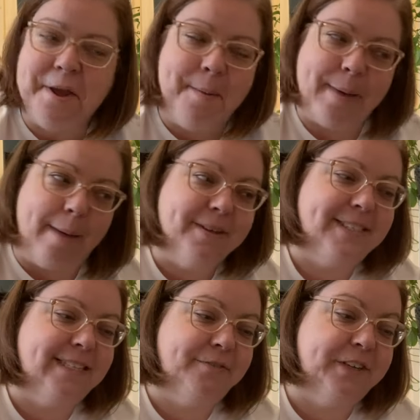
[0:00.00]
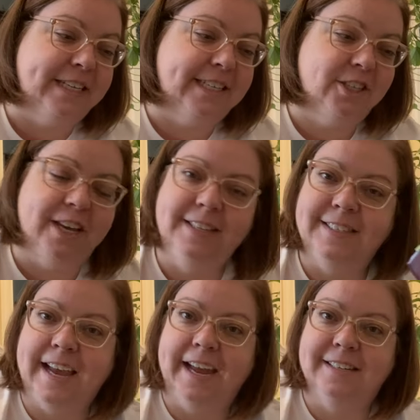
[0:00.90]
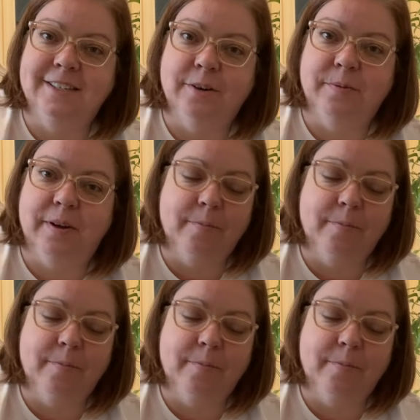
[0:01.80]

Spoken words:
Bibles in different editions. And so at